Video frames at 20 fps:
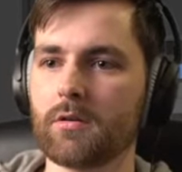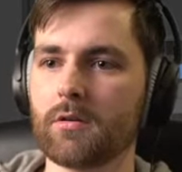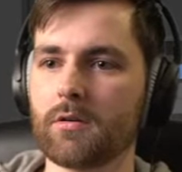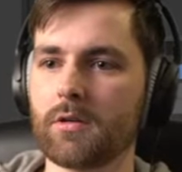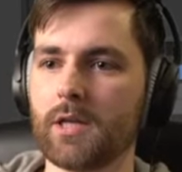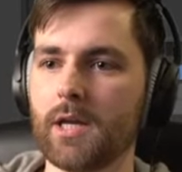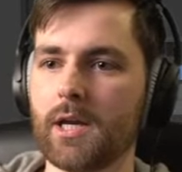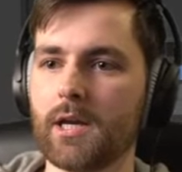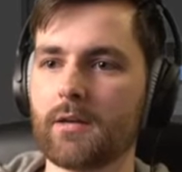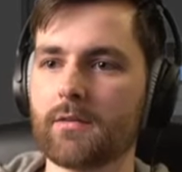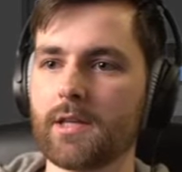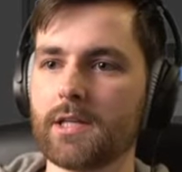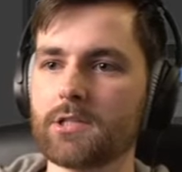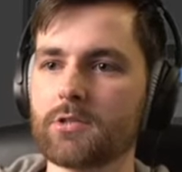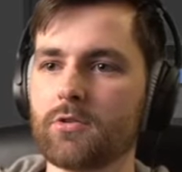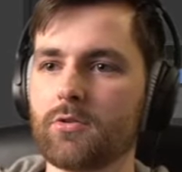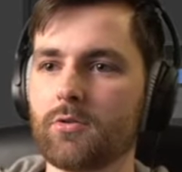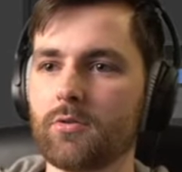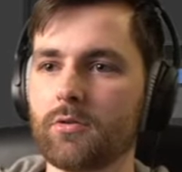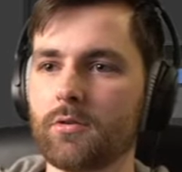Yeah, that's
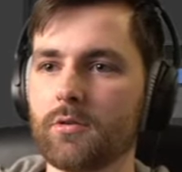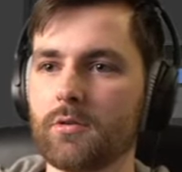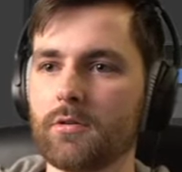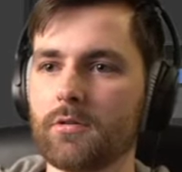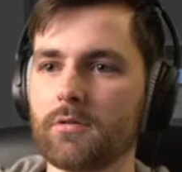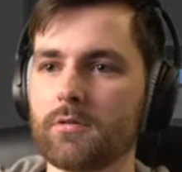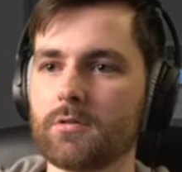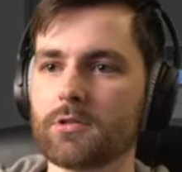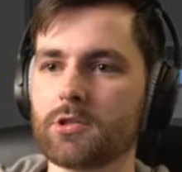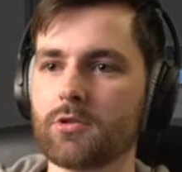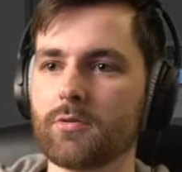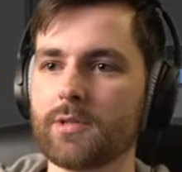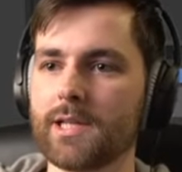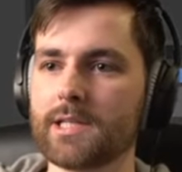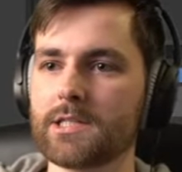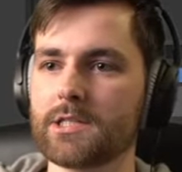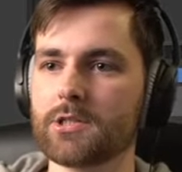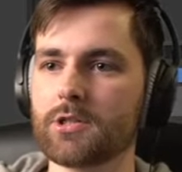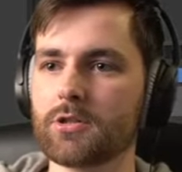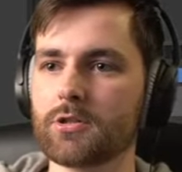cool. So
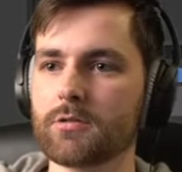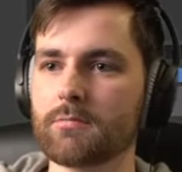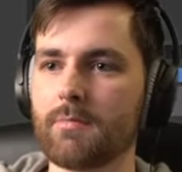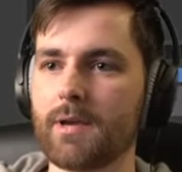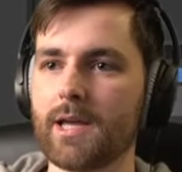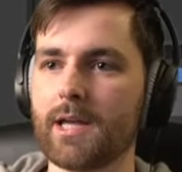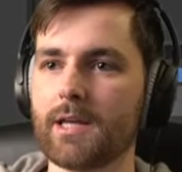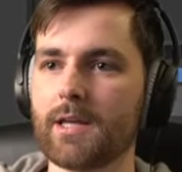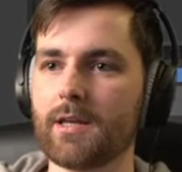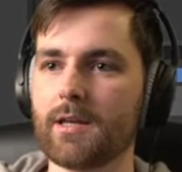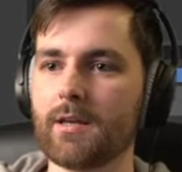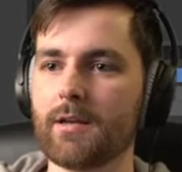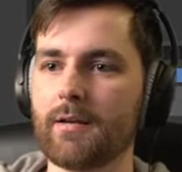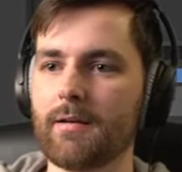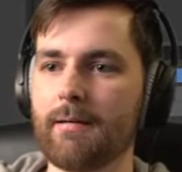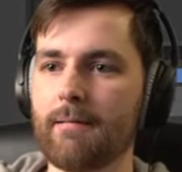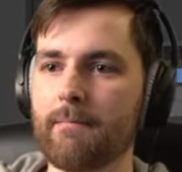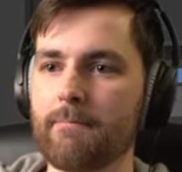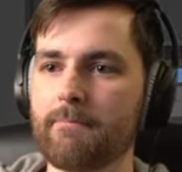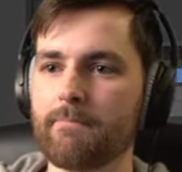let's just make
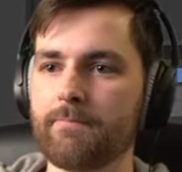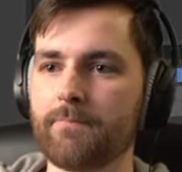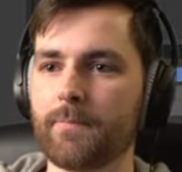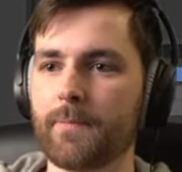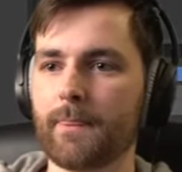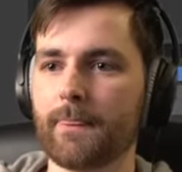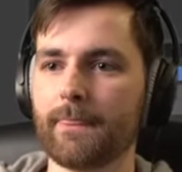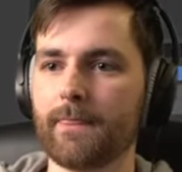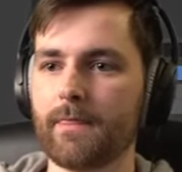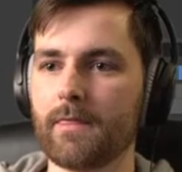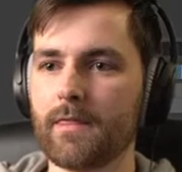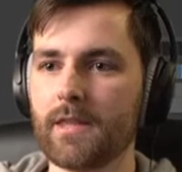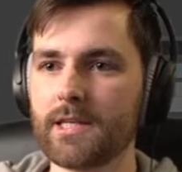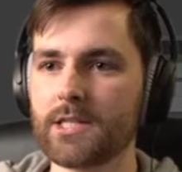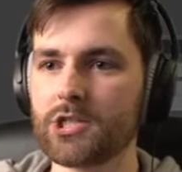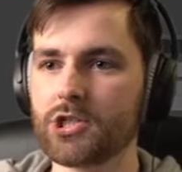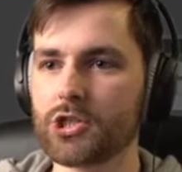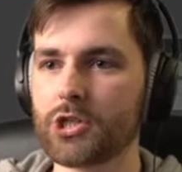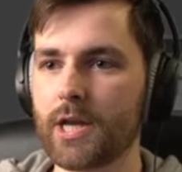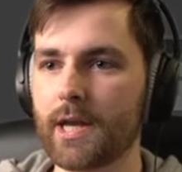this
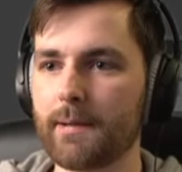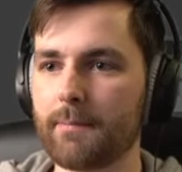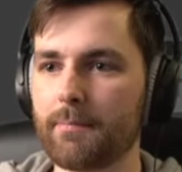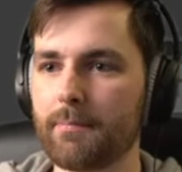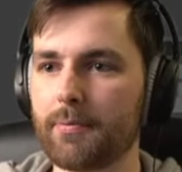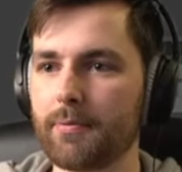shape